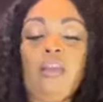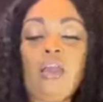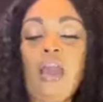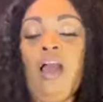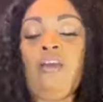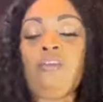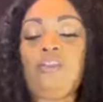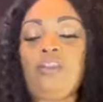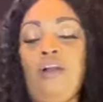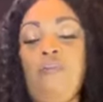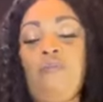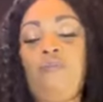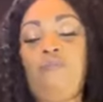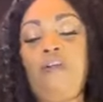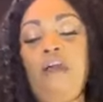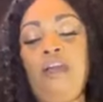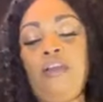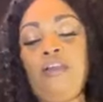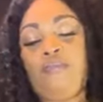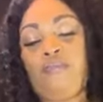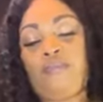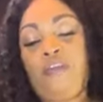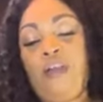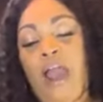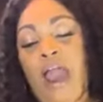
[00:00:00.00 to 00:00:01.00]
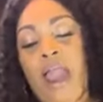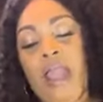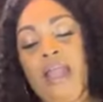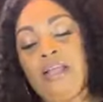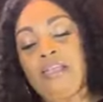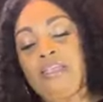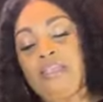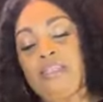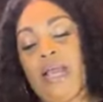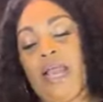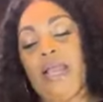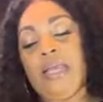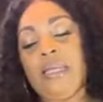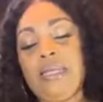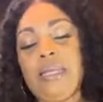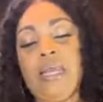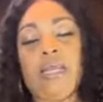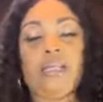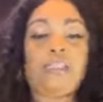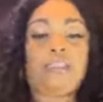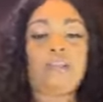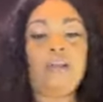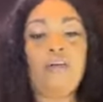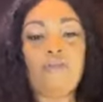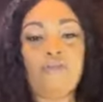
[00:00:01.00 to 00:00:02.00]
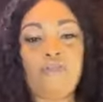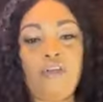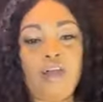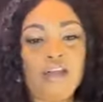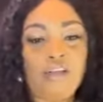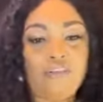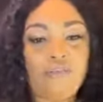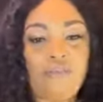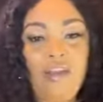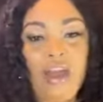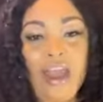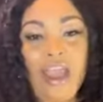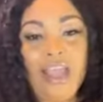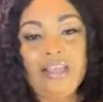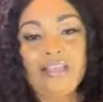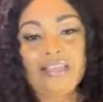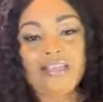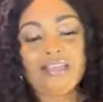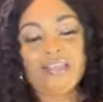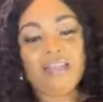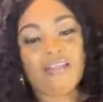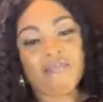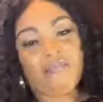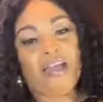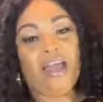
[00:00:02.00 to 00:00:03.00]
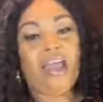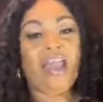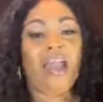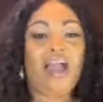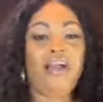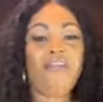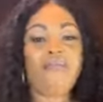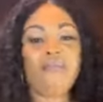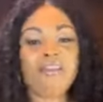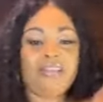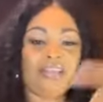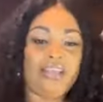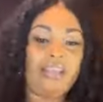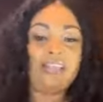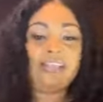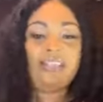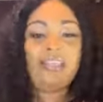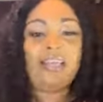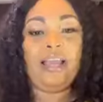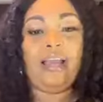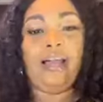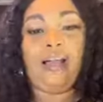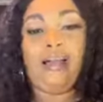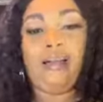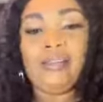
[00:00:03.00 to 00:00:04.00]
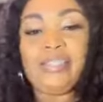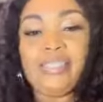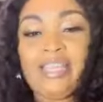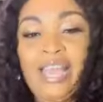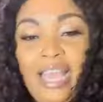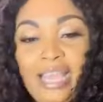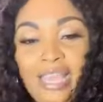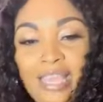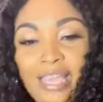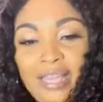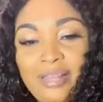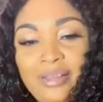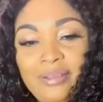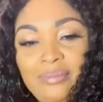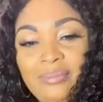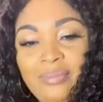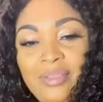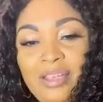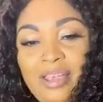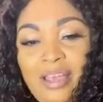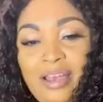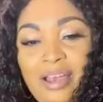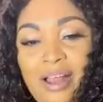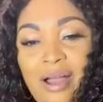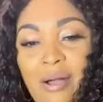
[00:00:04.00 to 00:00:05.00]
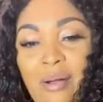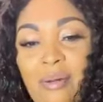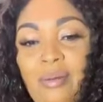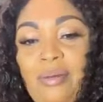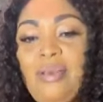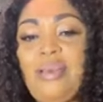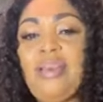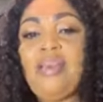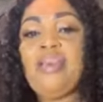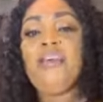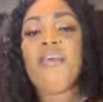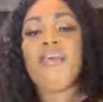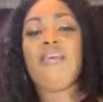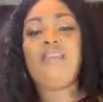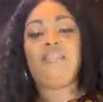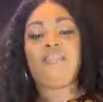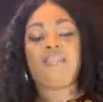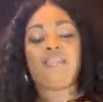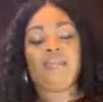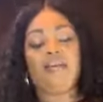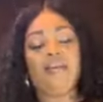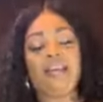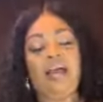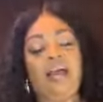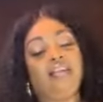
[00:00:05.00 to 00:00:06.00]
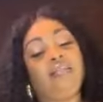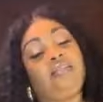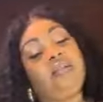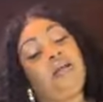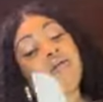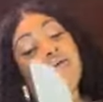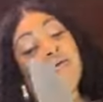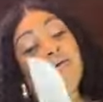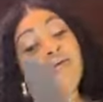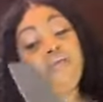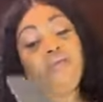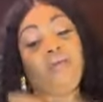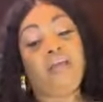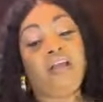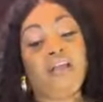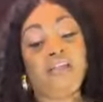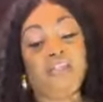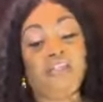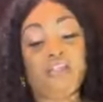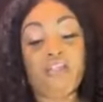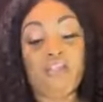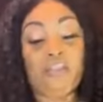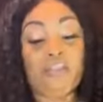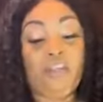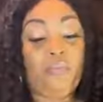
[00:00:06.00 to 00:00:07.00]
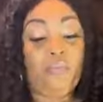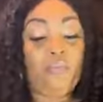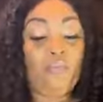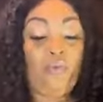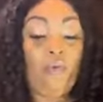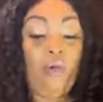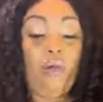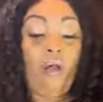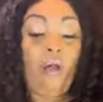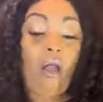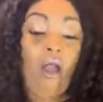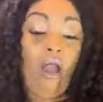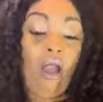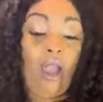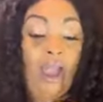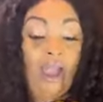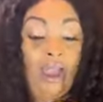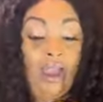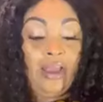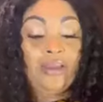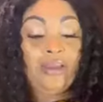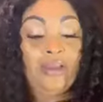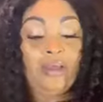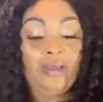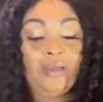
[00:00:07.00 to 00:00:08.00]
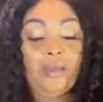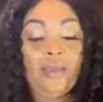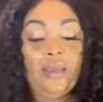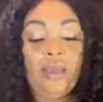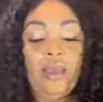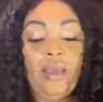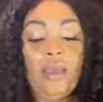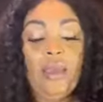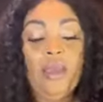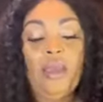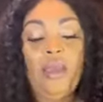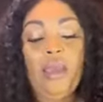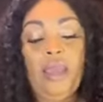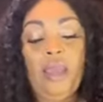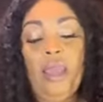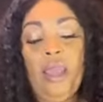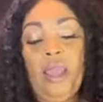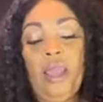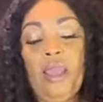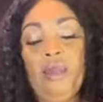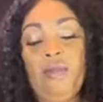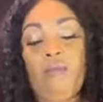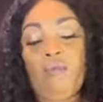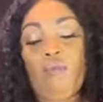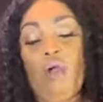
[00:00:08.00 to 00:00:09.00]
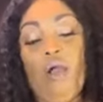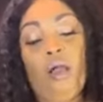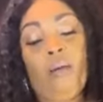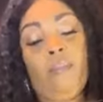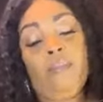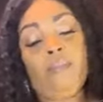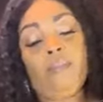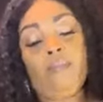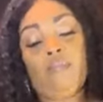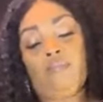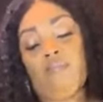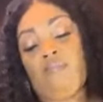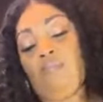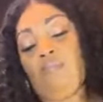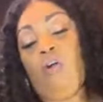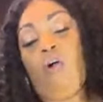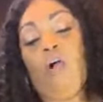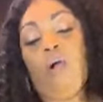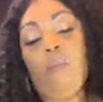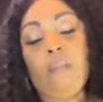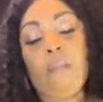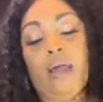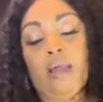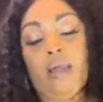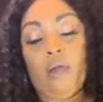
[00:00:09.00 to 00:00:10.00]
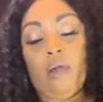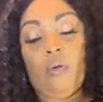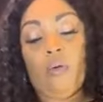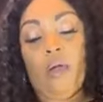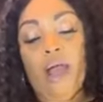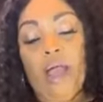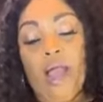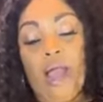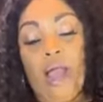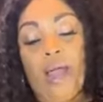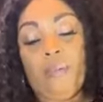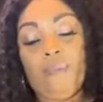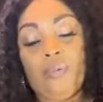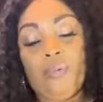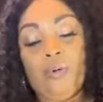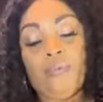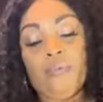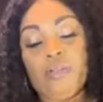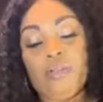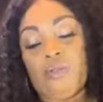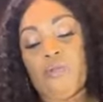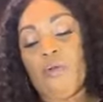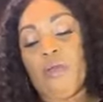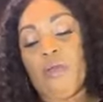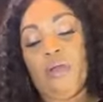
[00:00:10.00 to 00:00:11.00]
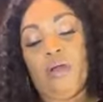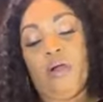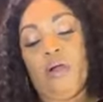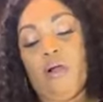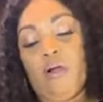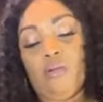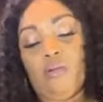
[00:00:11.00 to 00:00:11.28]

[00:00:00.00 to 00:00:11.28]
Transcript: you have some French fries? I need some French fries. If I have it, I say, I'll take it, you know. So that's the good relationship we had. And what, no matter what happened between